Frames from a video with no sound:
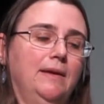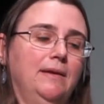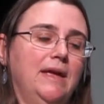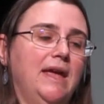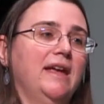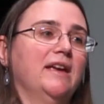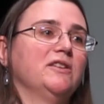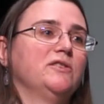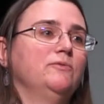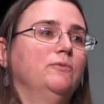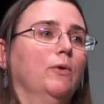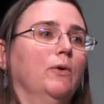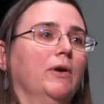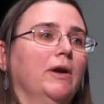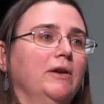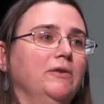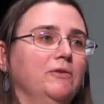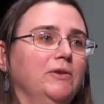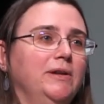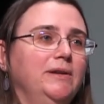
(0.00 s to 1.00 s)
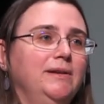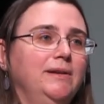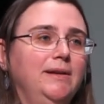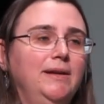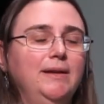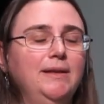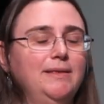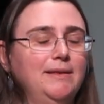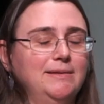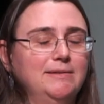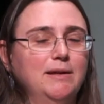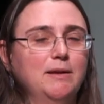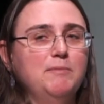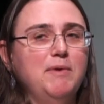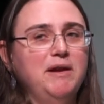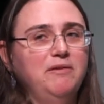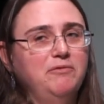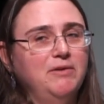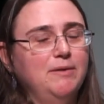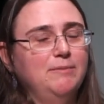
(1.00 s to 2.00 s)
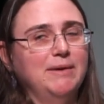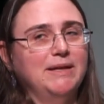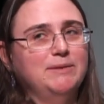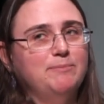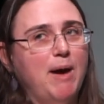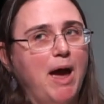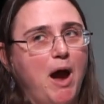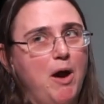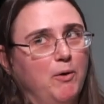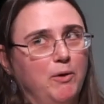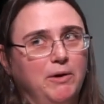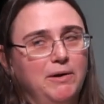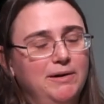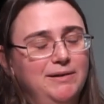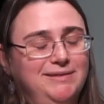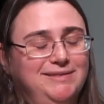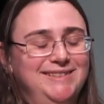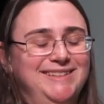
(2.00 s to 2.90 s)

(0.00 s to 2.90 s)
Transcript: AS400, that's not a mainframe, that's Power.